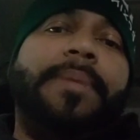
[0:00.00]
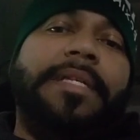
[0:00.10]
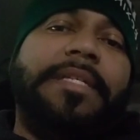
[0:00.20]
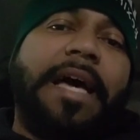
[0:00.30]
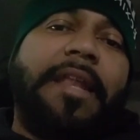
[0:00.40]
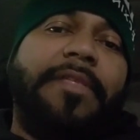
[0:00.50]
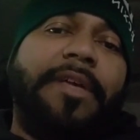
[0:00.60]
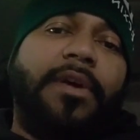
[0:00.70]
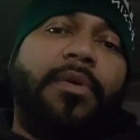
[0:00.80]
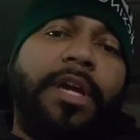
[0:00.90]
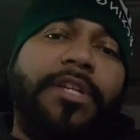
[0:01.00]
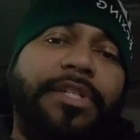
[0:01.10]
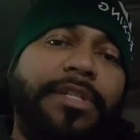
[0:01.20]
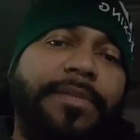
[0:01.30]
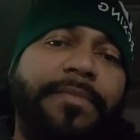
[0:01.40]
B side of the
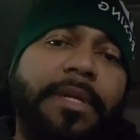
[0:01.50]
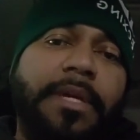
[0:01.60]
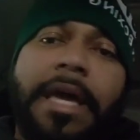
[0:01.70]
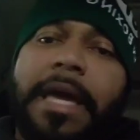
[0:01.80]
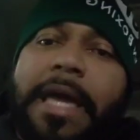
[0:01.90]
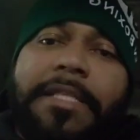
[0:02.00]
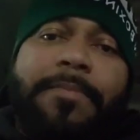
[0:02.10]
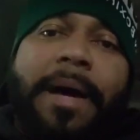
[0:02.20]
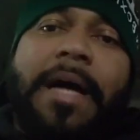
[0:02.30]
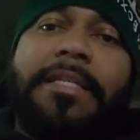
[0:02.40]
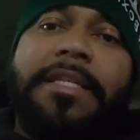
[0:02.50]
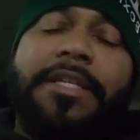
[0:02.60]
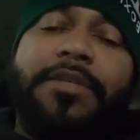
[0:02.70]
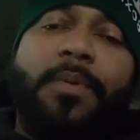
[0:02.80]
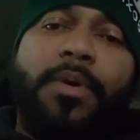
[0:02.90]
equation. Hey, it's boxing,
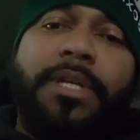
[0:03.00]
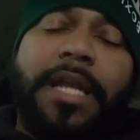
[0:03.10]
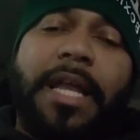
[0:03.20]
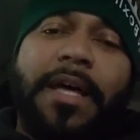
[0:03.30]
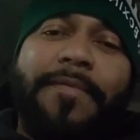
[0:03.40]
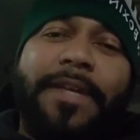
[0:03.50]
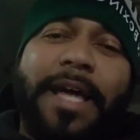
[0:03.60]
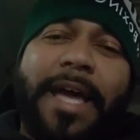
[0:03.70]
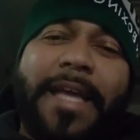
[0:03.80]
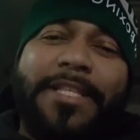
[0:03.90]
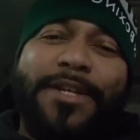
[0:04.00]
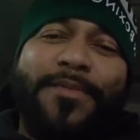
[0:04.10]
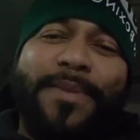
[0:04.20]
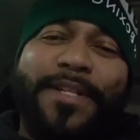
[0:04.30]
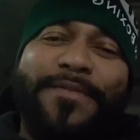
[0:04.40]
the sport that I love that I hate
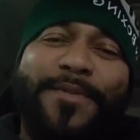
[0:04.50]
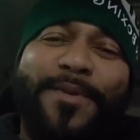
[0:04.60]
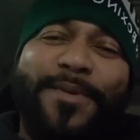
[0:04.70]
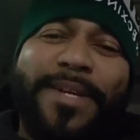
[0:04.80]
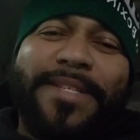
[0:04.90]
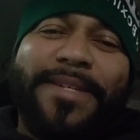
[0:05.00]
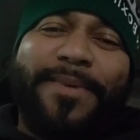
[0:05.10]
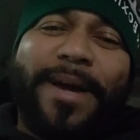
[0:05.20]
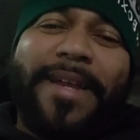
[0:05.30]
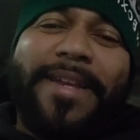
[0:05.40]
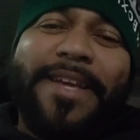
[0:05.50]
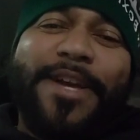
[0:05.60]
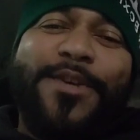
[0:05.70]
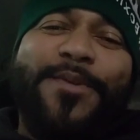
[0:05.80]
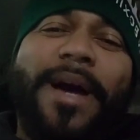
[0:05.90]
so much for a reason, right?
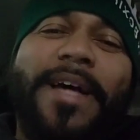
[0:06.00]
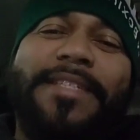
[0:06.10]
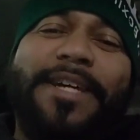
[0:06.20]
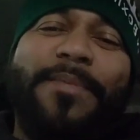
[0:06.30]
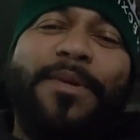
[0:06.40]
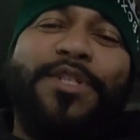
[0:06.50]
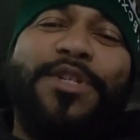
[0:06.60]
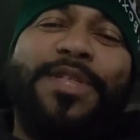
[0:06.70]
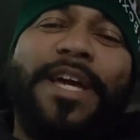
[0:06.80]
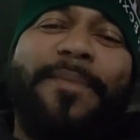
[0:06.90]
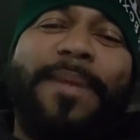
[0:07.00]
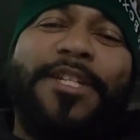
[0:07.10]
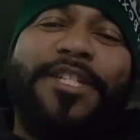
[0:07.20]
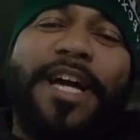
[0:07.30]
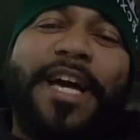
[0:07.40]
You guys tell me what you think
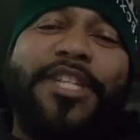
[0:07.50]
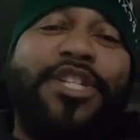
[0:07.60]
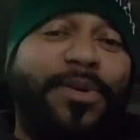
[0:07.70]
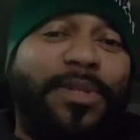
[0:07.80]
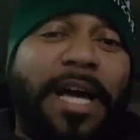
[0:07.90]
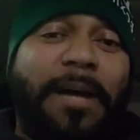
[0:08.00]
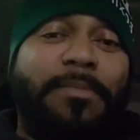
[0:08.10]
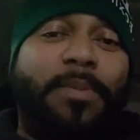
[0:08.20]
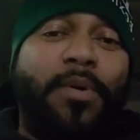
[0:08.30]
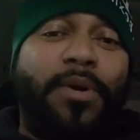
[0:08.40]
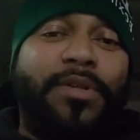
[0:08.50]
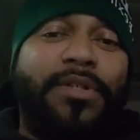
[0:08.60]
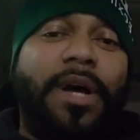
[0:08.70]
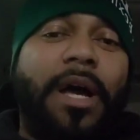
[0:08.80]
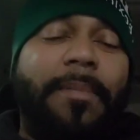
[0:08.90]
about Shawn Showtime's
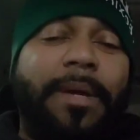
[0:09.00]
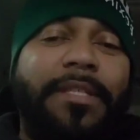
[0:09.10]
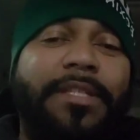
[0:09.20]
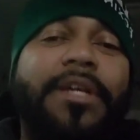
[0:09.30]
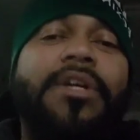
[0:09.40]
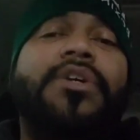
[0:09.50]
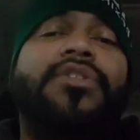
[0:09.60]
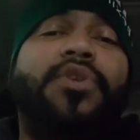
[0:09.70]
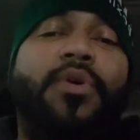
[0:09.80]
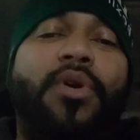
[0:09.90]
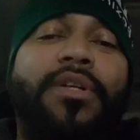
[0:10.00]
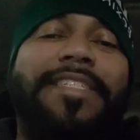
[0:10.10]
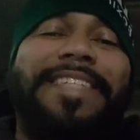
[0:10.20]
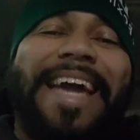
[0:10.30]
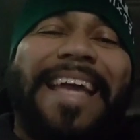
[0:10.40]
Porter's comments
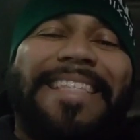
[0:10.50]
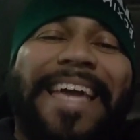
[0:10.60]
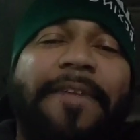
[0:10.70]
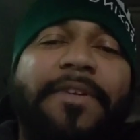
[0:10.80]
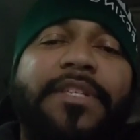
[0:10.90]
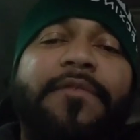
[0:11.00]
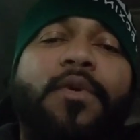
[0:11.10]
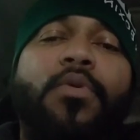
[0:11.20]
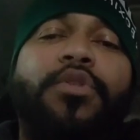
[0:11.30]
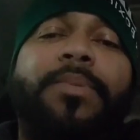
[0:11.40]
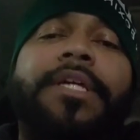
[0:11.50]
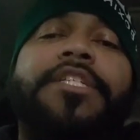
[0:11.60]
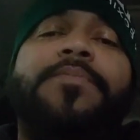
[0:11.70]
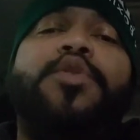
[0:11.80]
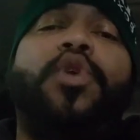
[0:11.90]
towards Tank Davis. Of course,
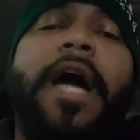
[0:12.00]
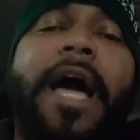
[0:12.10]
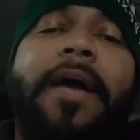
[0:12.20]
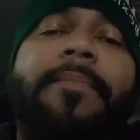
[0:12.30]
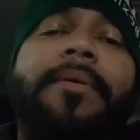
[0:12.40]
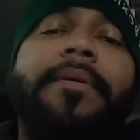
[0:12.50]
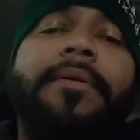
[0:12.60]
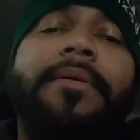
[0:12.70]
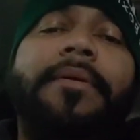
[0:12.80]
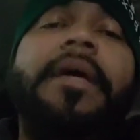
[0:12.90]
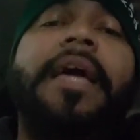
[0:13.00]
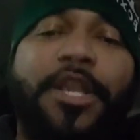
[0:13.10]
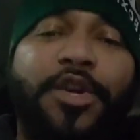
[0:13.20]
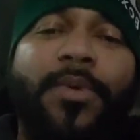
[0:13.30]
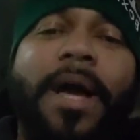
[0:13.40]
please subscribe.
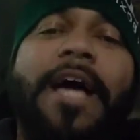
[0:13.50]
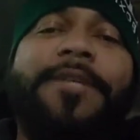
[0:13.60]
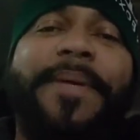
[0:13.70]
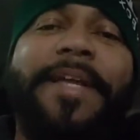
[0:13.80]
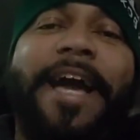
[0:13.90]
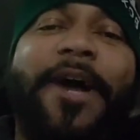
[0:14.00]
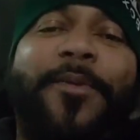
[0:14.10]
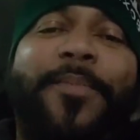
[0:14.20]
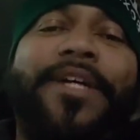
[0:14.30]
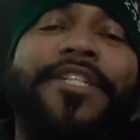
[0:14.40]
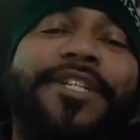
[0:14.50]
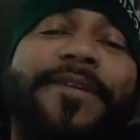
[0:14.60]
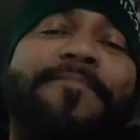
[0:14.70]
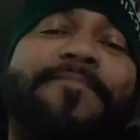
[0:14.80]
And you guys been Counterpunch.